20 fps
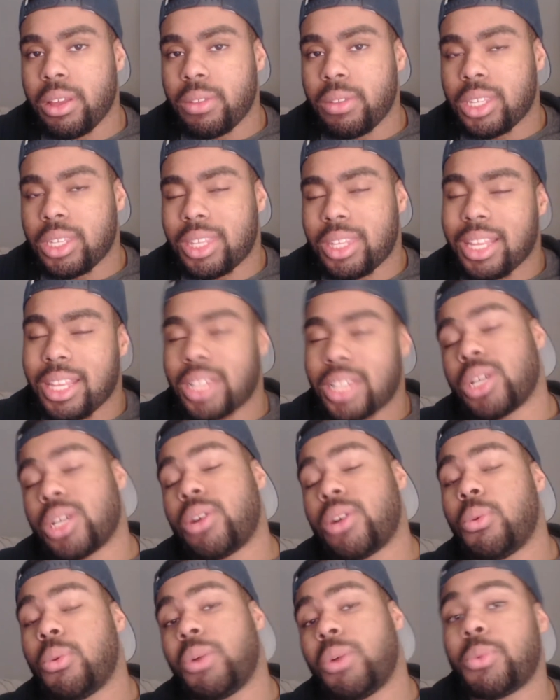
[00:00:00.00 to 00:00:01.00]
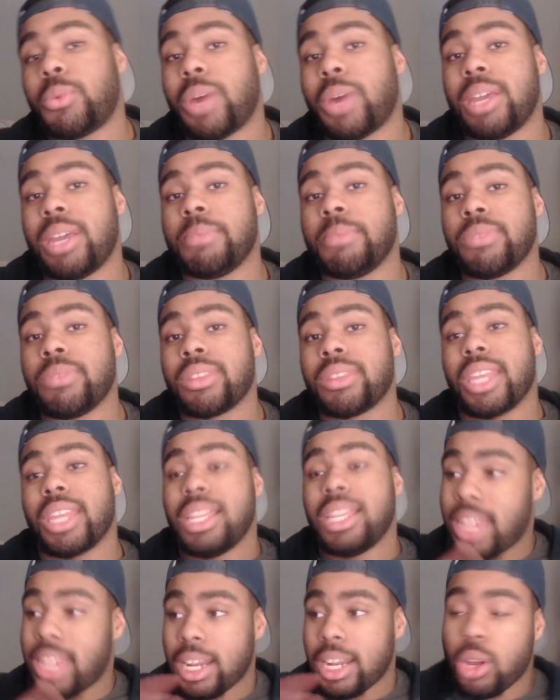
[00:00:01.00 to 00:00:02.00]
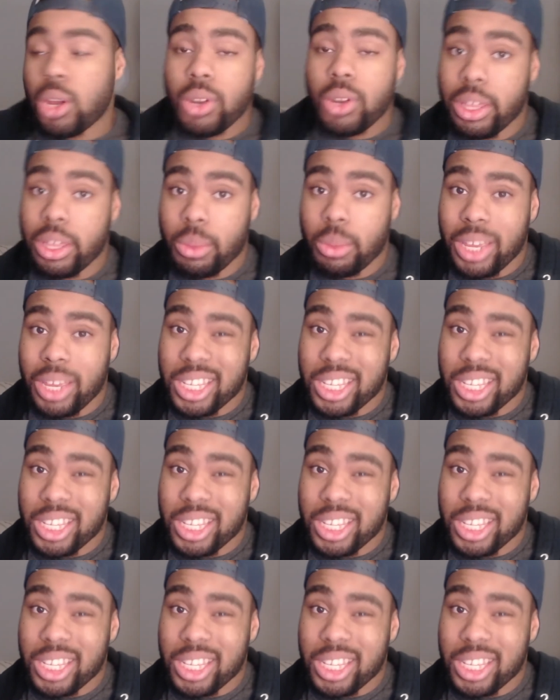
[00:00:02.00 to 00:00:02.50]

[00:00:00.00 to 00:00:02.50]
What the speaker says: to think that you're going one way and then go the other way.